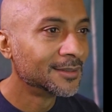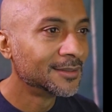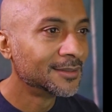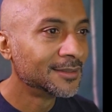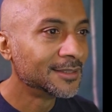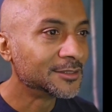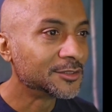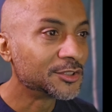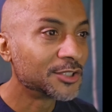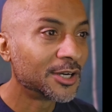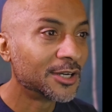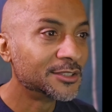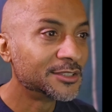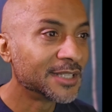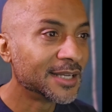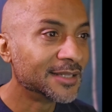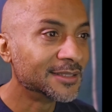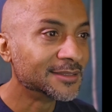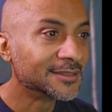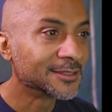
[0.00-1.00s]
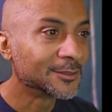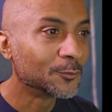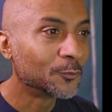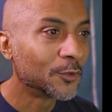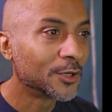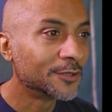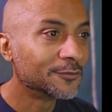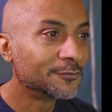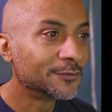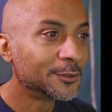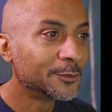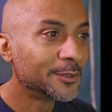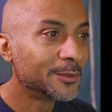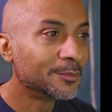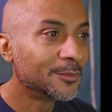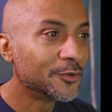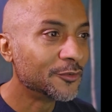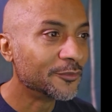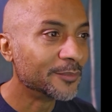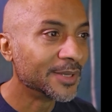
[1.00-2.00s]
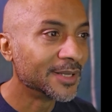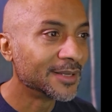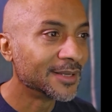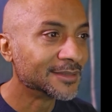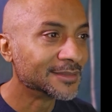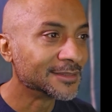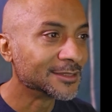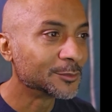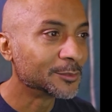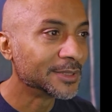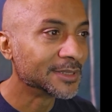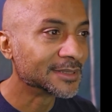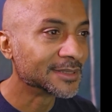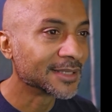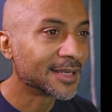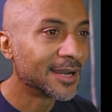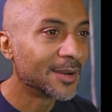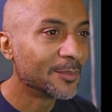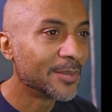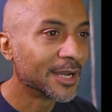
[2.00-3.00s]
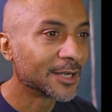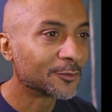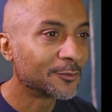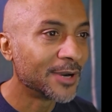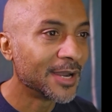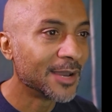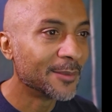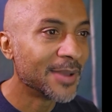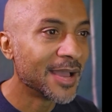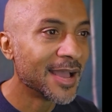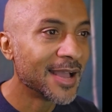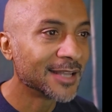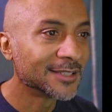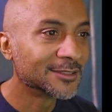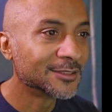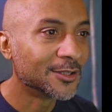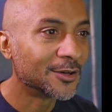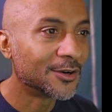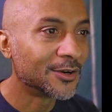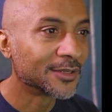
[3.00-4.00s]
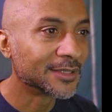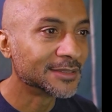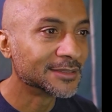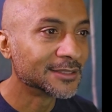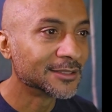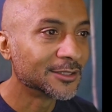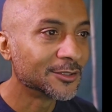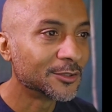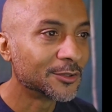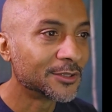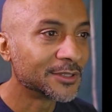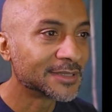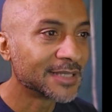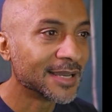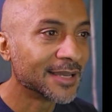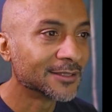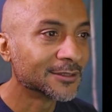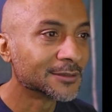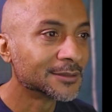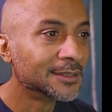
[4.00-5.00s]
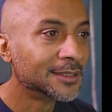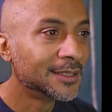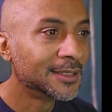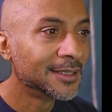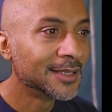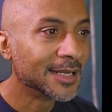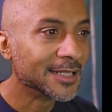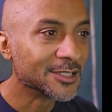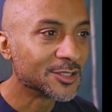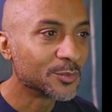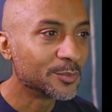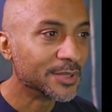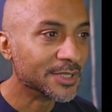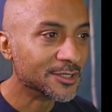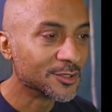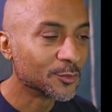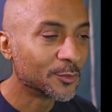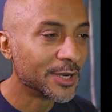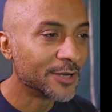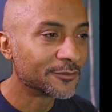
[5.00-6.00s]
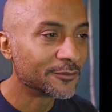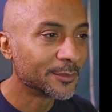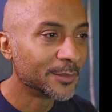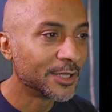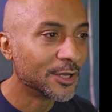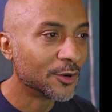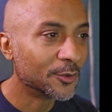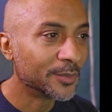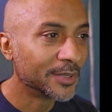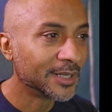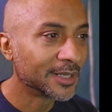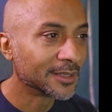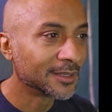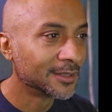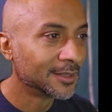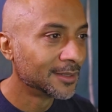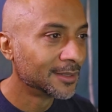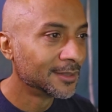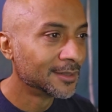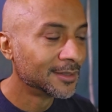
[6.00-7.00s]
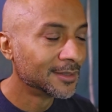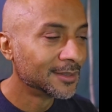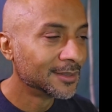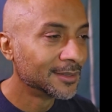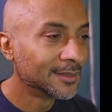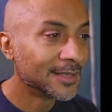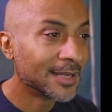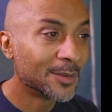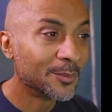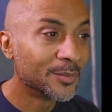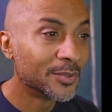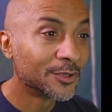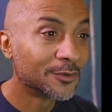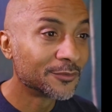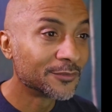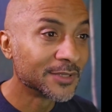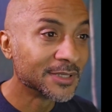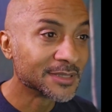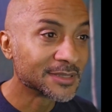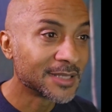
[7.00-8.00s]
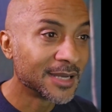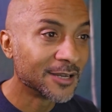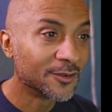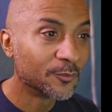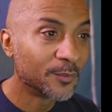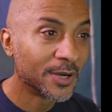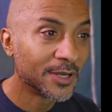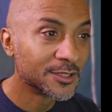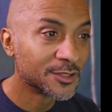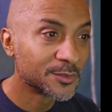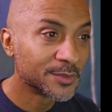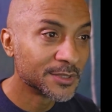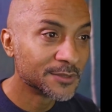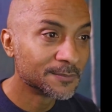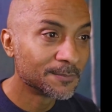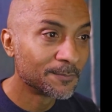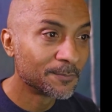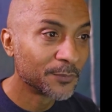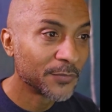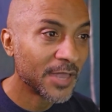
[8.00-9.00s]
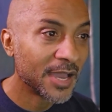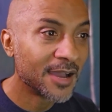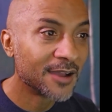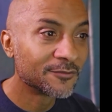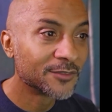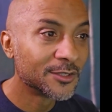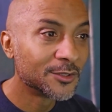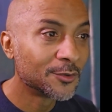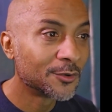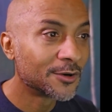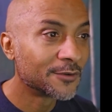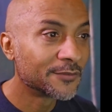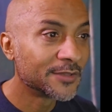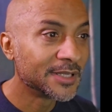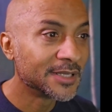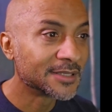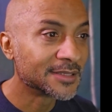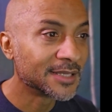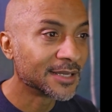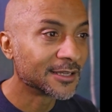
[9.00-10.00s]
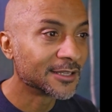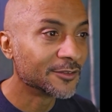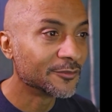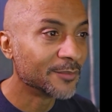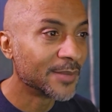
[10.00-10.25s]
His charge ends in one fluid movement as he swings the compact ram headlong into the door's handle and spins away from the opening. Not built for this kind of punishment, half the door for the executive